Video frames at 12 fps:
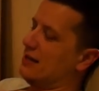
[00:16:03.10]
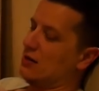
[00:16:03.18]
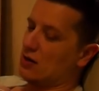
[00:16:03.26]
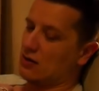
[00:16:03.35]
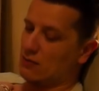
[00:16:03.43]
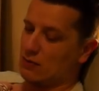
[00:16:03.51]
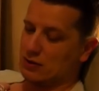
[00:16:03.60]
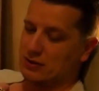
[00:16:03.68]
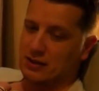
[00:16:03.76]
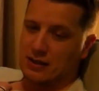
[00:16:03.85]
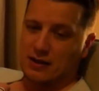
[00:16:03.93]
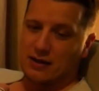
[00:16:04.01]
Knock on
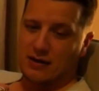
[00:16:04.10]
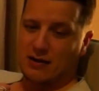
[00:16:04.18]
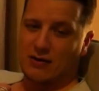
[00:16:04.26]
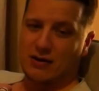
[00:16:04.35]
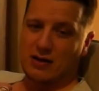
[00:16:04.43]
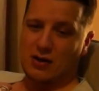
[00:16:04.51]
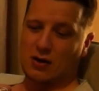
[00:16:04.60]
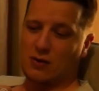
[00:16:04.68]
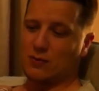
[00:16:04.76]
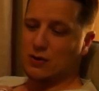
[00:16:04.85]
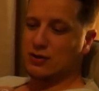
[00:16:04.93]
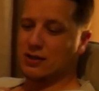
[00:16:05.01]
wood. Ilona, knock
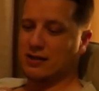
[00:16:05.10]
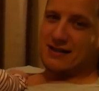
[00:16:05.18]
on wood.